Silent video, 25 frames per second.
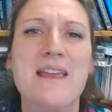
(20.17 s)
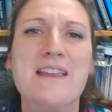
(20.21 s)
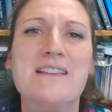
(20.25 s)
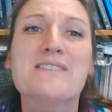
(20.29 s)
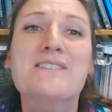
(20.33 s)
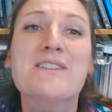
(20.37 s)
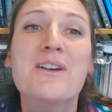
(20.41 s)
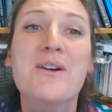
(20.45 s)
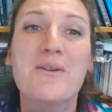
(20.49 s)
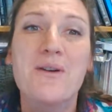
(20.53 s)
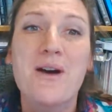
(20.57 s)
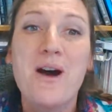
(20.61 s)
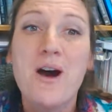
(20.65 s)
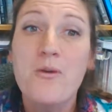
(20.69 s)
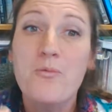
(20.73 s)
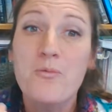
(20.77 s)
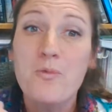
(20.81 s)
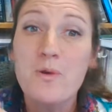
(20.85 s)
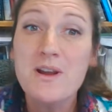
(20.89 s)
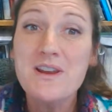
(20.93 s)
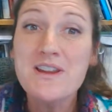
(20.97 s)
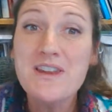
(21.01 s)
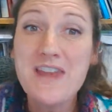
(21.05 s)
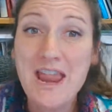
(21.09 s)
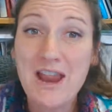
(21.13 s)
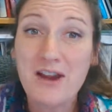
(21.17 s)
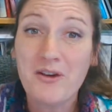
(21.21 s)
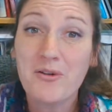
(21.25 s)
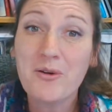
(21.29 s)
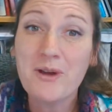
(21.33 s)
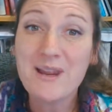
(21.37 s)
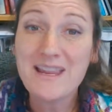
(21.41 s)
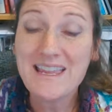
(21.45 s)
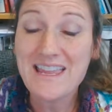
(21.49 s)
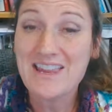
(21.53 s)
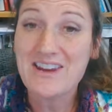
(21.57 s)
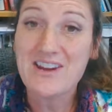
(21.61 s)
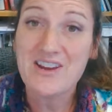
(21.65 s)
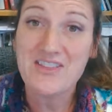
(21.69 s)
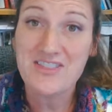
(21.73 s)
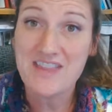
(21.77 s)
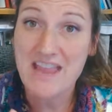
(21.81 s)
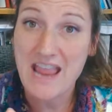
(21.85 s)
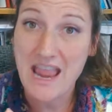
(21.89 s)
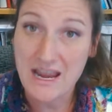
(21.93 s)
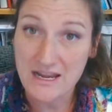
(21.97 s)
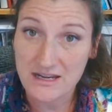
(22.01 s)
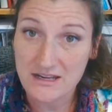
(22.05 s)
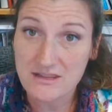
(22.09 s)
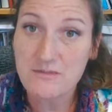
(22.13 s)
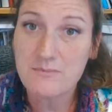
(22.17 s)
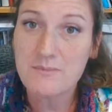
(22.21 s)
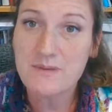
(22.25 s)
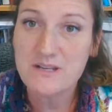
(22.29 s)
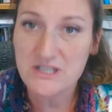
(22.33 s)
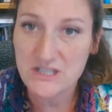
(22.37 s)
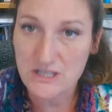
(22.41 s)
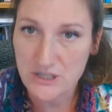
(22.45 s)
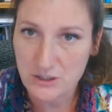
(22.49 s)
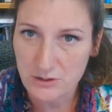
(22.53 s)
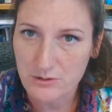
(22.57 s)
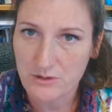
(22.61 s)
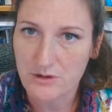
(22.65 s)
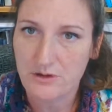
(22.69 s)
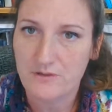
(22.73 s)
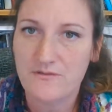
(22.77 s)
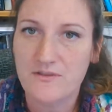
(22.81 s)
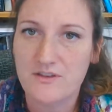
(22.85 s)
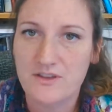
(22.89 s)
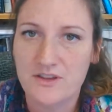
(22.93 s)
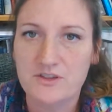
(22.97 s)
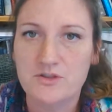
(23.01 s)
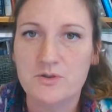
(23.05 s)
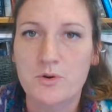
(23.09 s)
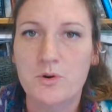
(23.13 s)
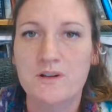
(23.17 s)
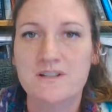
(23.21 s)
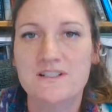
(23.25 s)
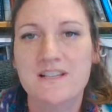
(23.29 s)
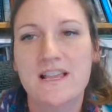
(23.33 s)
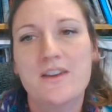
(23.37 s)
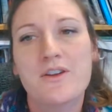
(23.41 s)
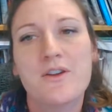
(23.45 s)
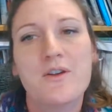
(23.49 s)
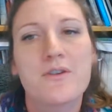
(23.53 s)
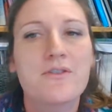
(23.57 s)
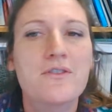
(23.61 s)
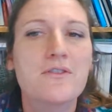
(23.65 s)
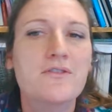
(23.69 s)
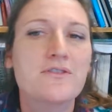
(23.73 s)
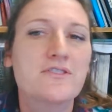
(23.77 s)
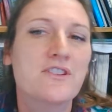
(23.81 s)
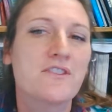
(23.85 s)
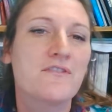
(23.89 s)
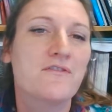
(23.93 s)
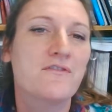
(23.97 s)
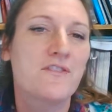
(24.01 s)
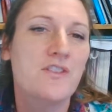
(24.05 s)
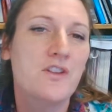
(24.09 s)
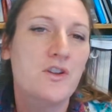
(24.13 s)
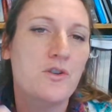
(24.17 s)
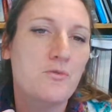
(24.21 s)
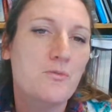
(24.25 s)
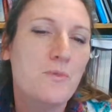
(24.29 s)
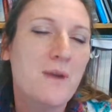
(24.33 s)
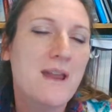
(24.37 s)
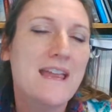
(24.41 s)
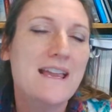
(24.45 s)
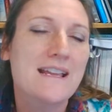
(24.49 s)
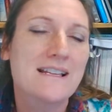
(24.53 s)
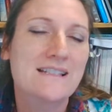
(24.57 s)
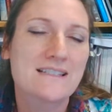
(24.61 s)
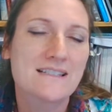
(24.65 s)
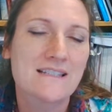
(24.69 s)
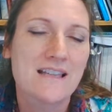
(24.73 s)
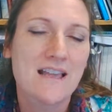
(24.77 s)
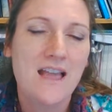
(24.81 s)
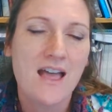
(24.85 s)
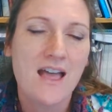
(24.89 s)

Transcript: So we're narrowing in on the end of the material for this course. I know there's a few weeks